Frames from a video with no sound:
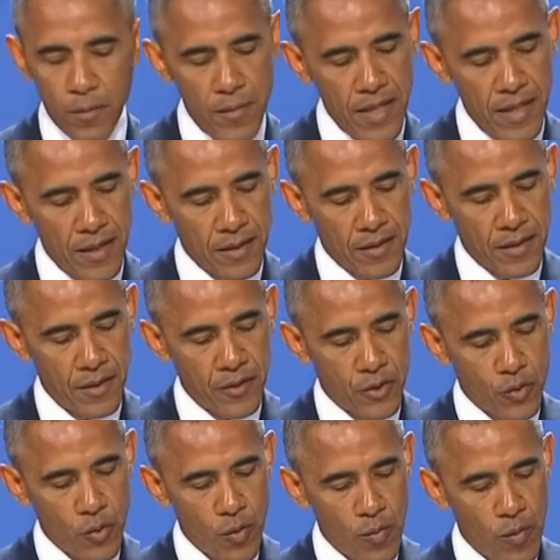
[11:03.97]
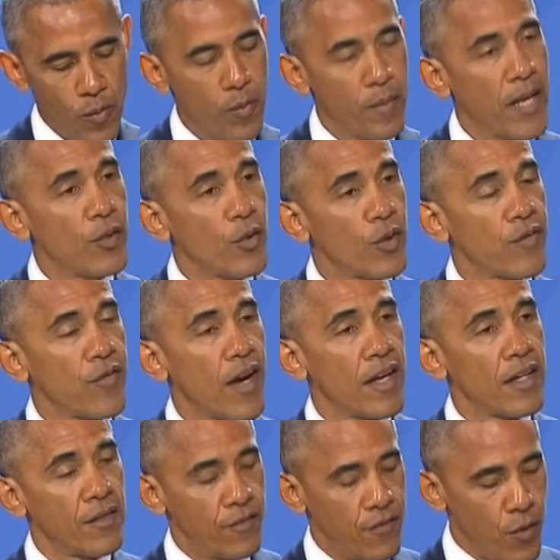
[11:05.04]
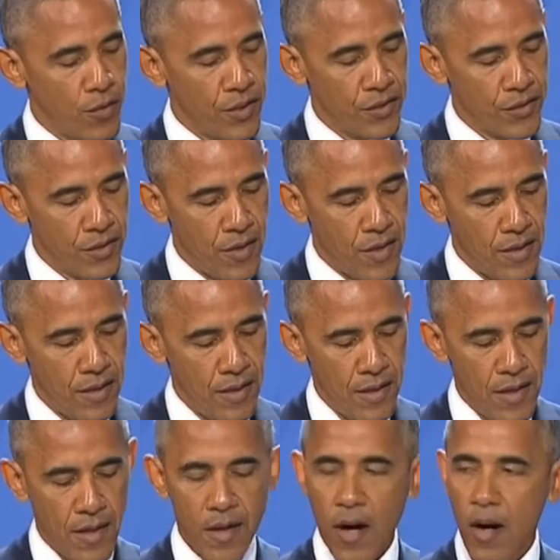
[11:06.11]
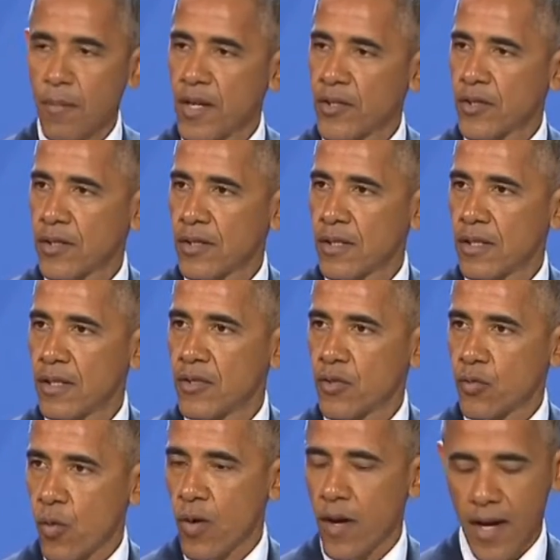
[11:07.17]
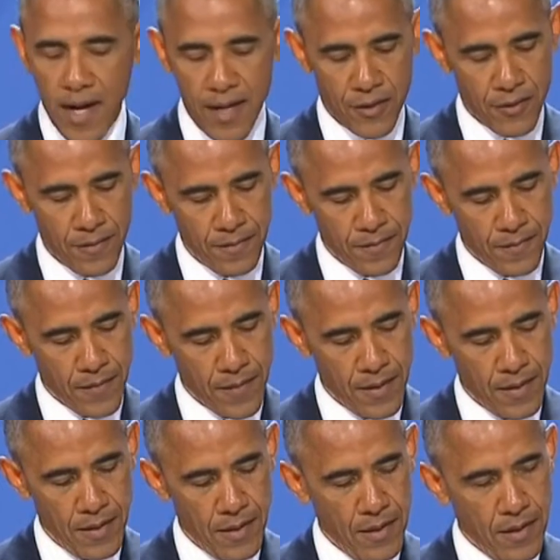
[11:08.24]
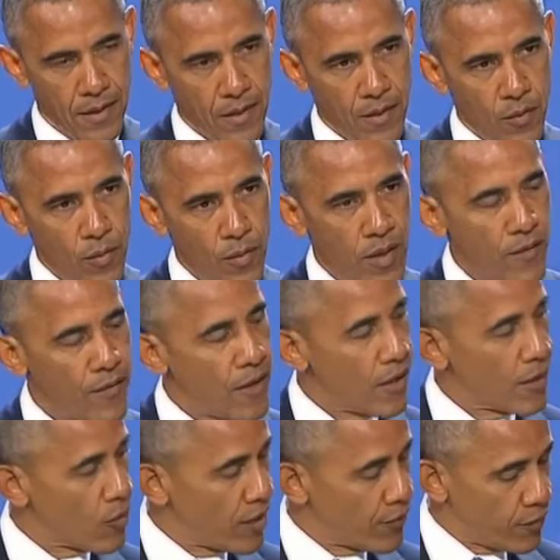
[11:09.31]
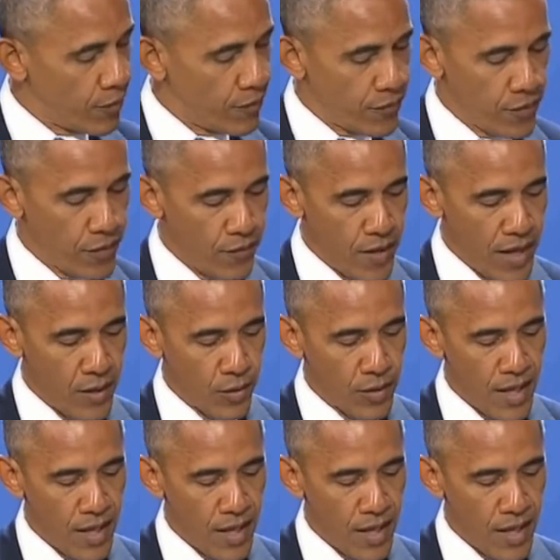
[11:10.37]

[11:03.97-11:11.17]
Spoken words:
are meeting to ensure we remain unified and focused on our mission to destroy ISIL. We are very grateful for the vital